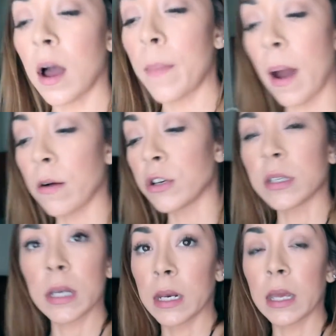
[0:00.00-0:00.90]
about
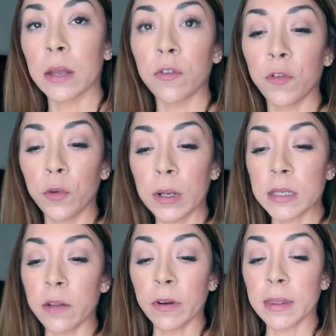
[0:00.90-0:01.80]
just eating and food
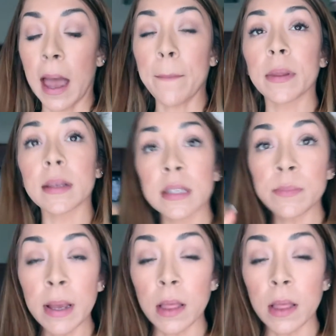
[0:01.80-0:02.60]
and stuff like that. But this is my